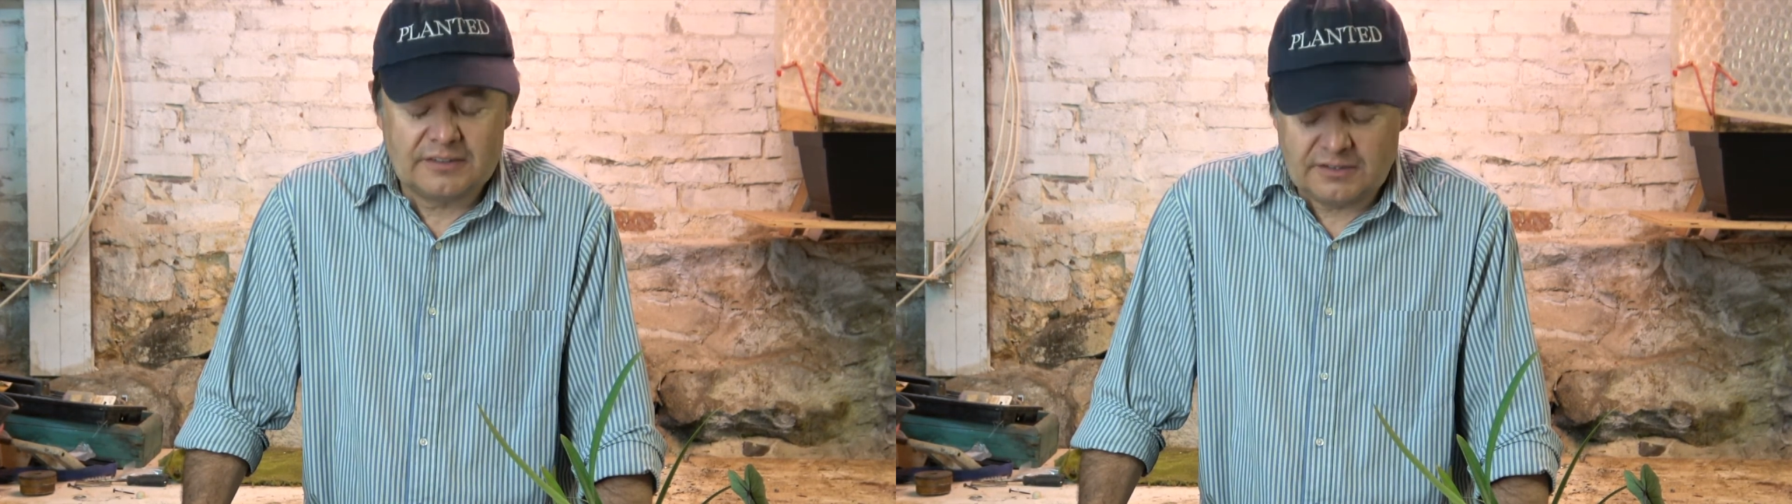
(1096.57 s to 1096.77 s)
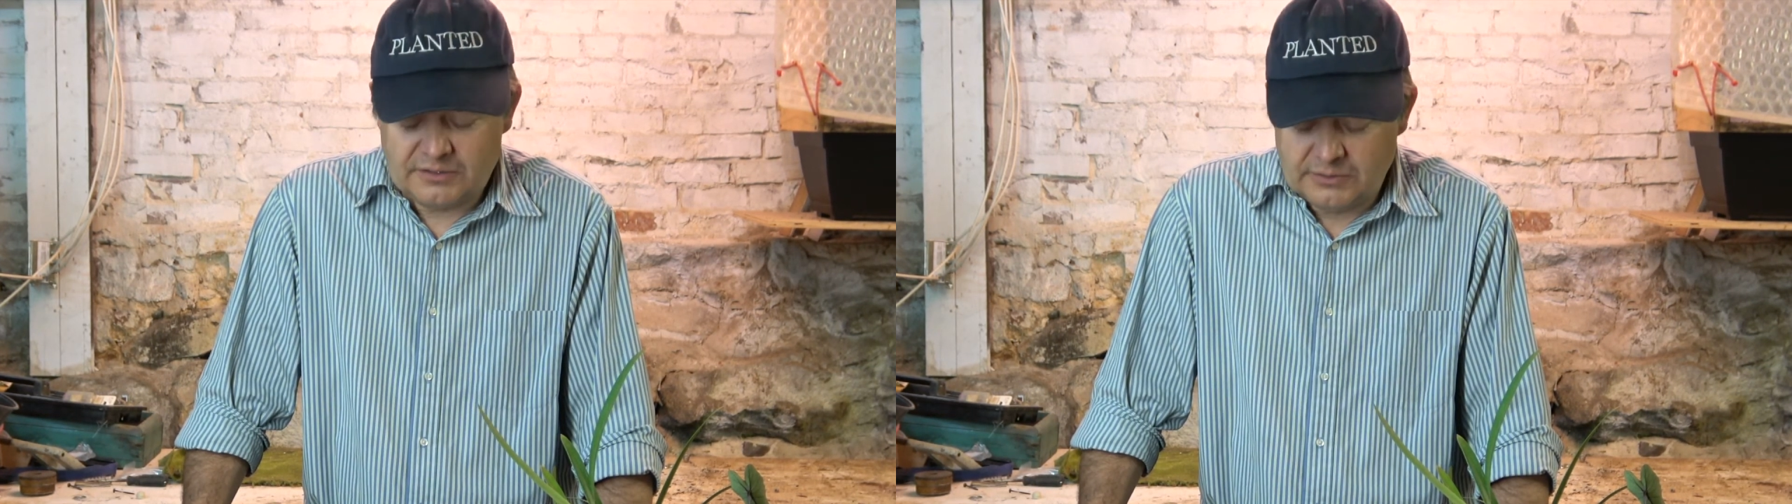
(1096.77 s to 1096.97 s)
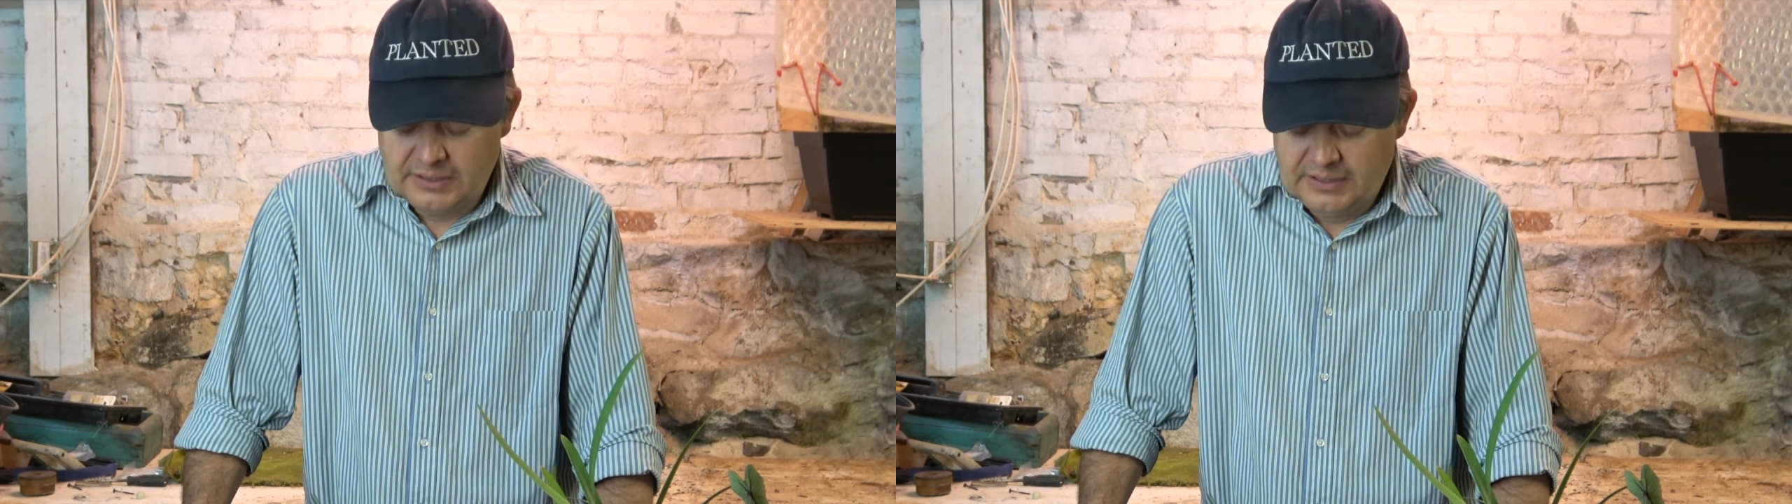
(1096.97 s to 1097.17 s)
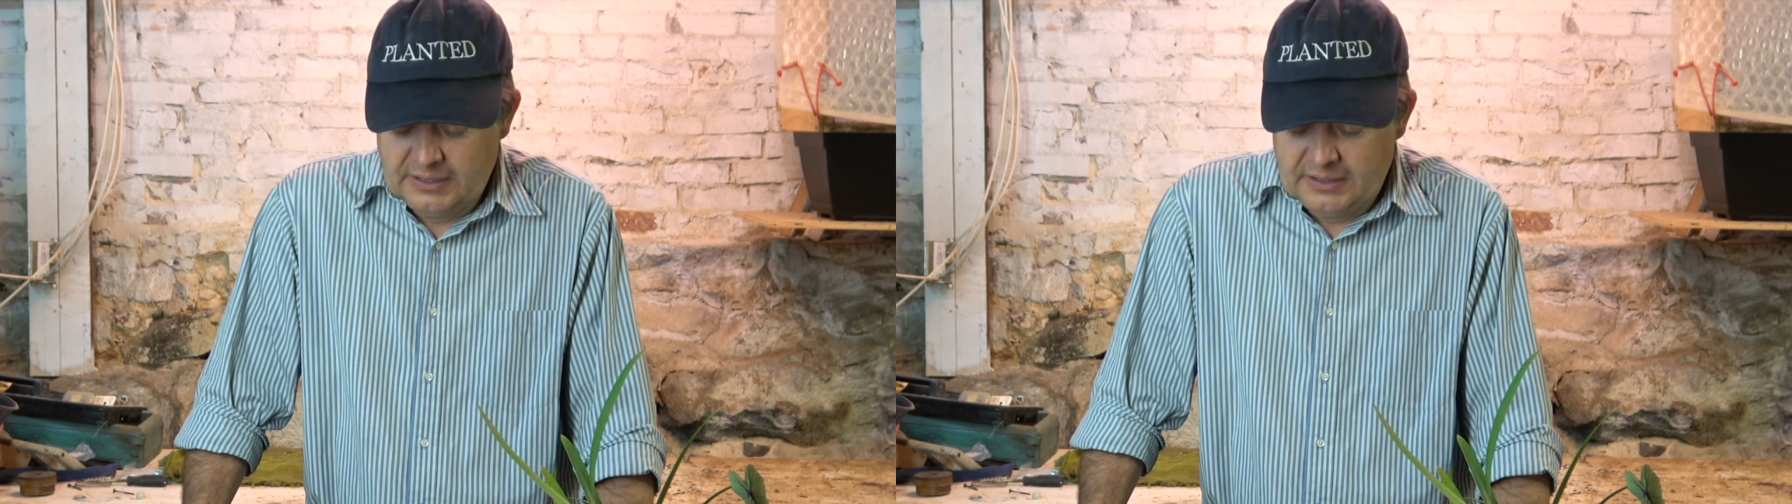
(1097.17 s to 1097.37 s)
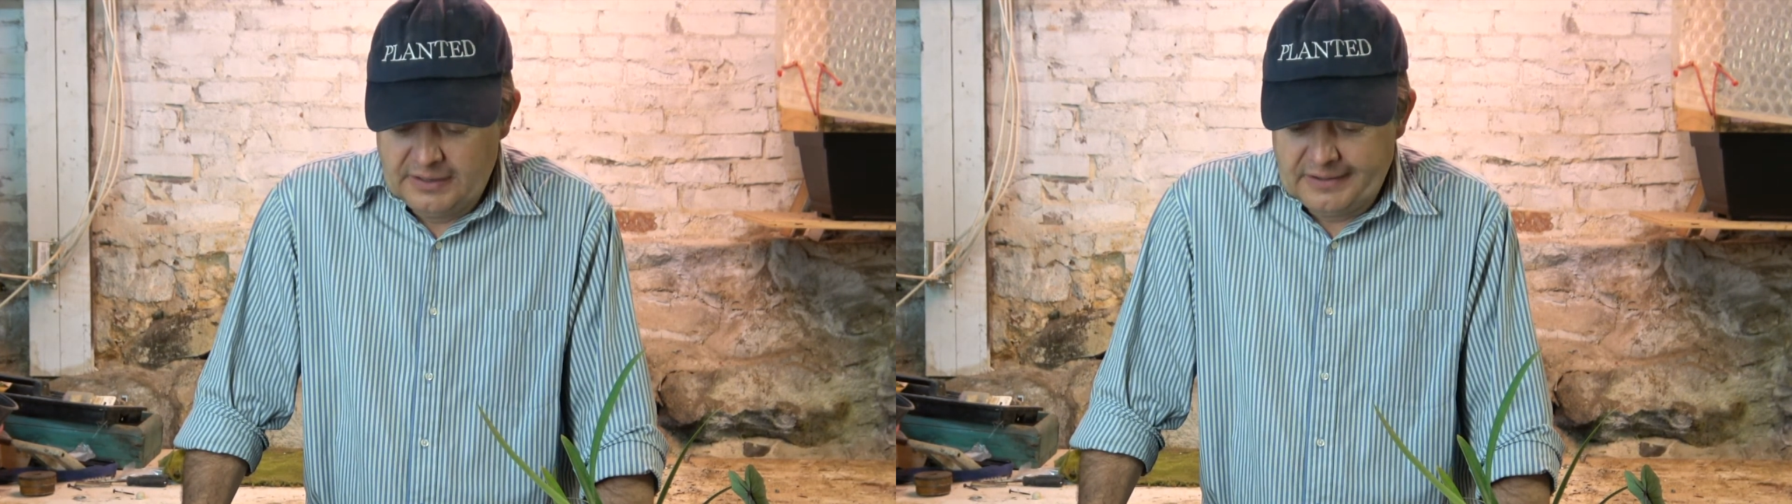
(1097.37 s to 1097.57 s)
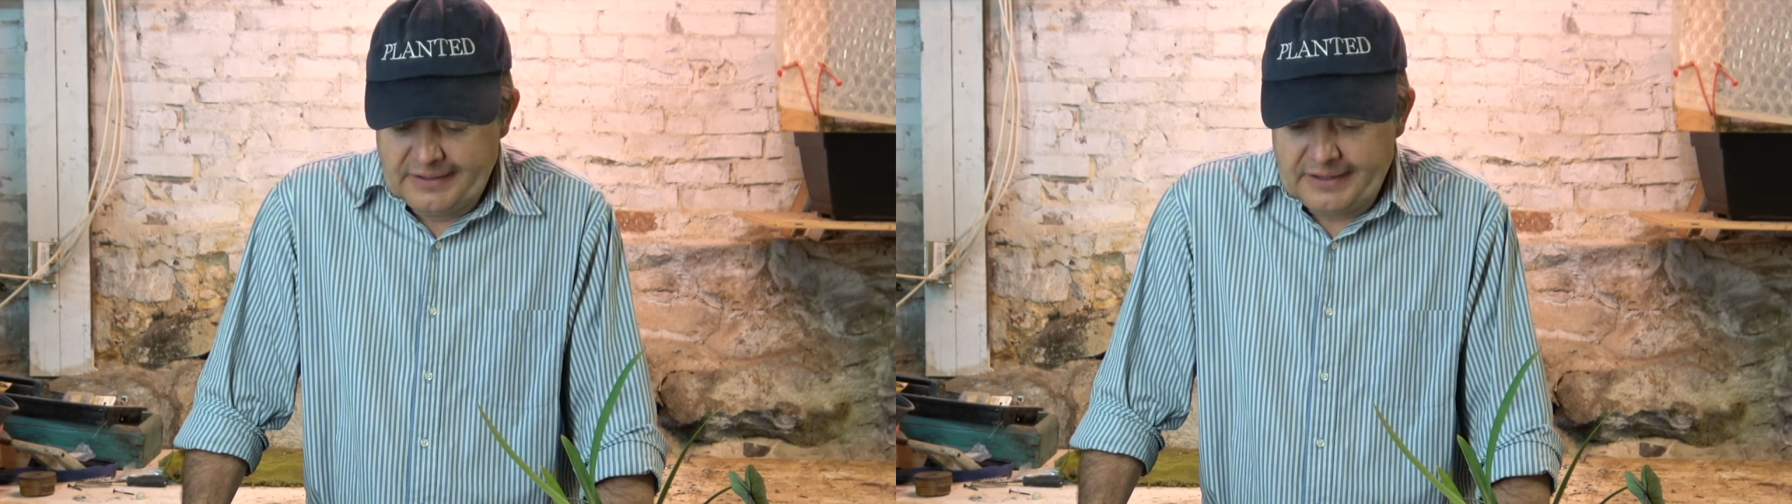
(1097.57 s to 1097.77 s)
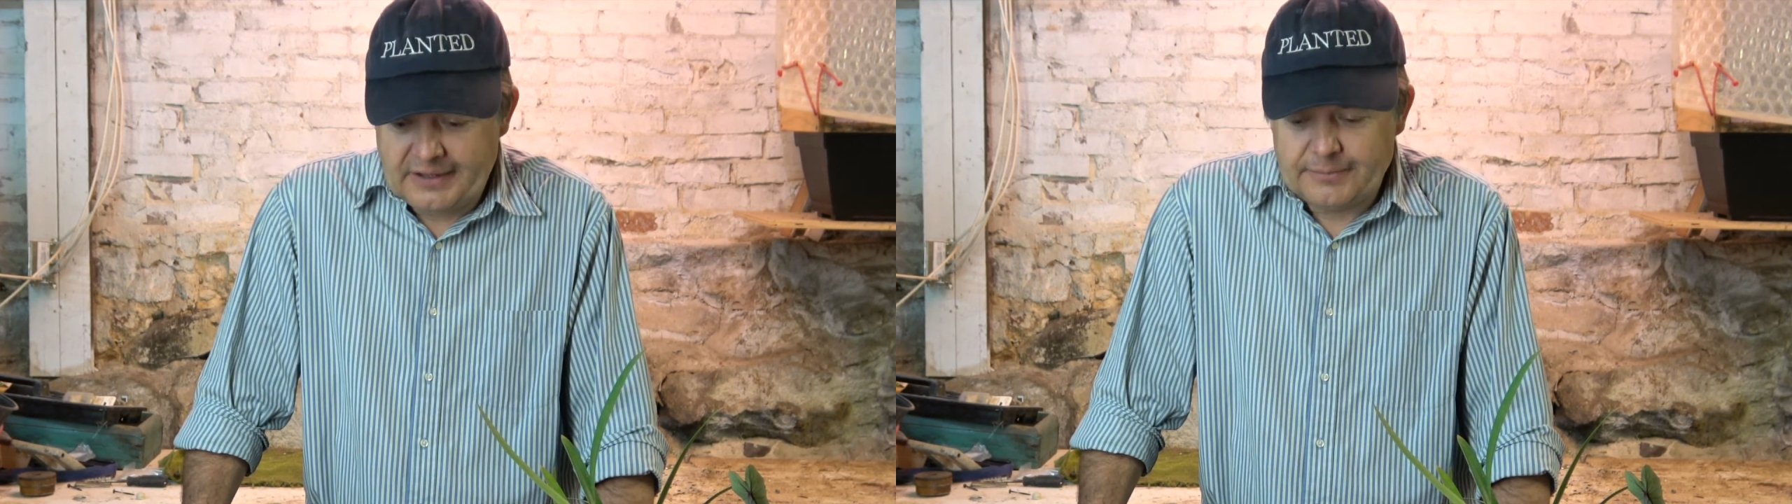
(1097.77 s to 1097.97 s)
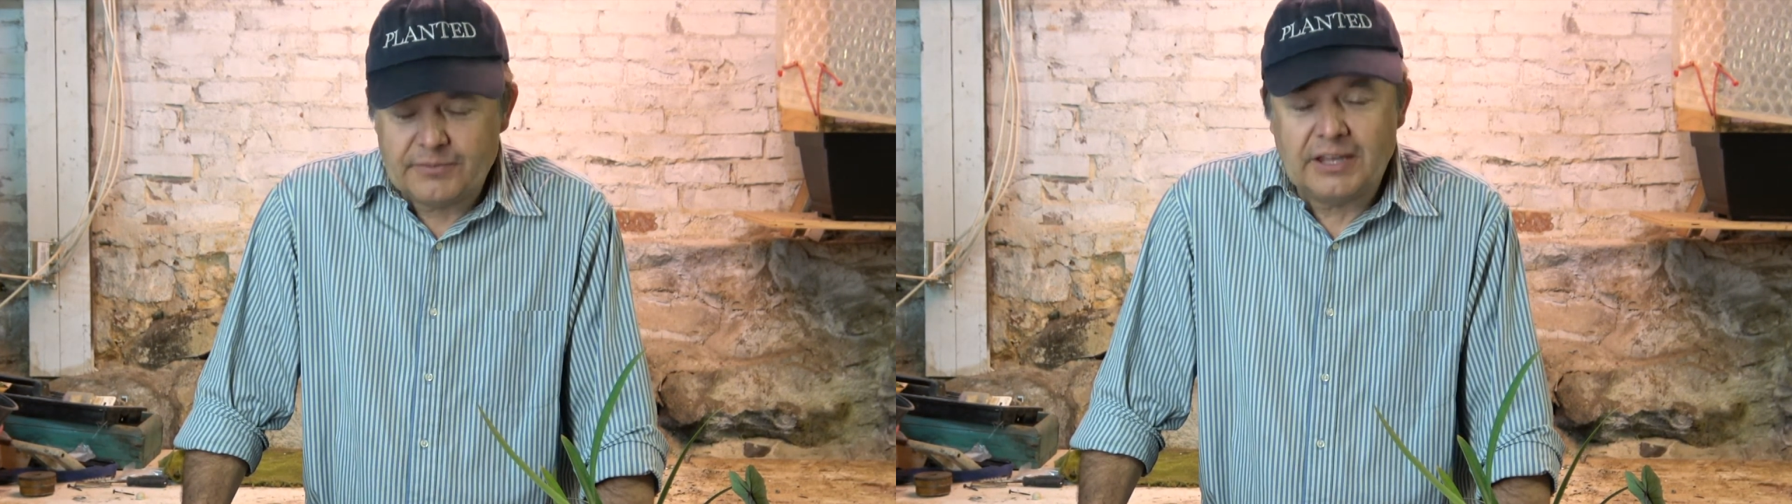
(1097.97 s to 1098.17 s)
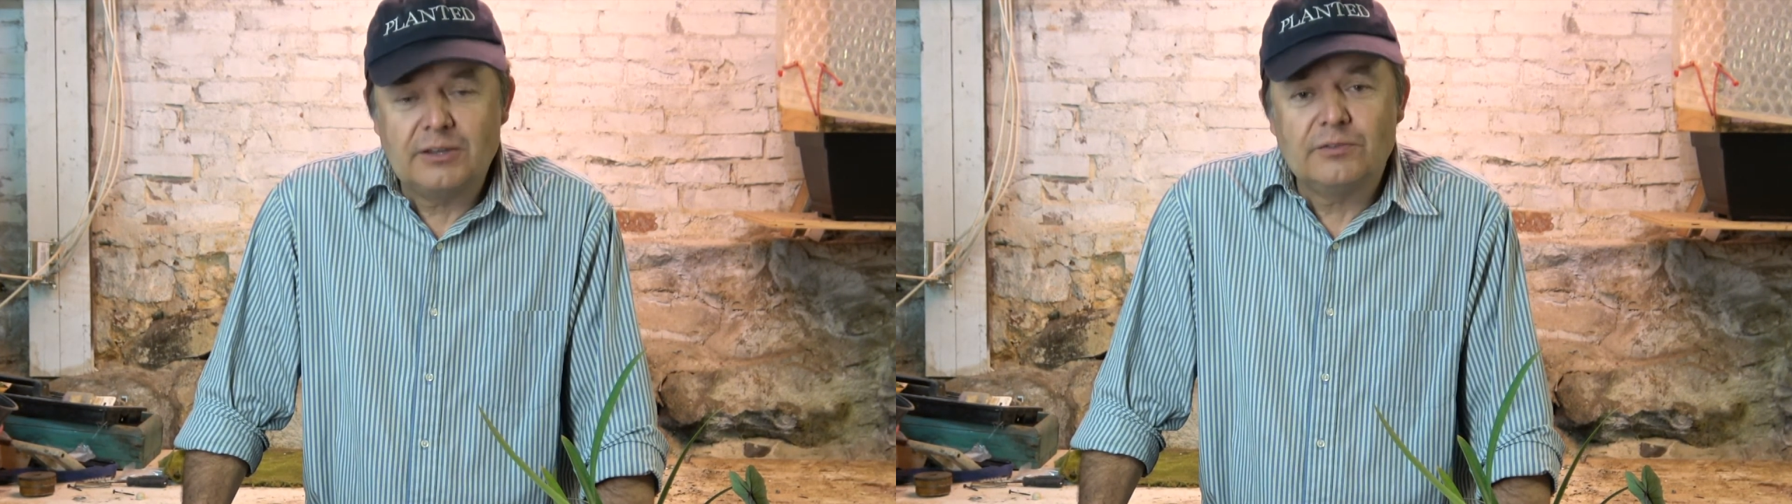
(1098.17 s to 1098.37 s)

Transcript: So thank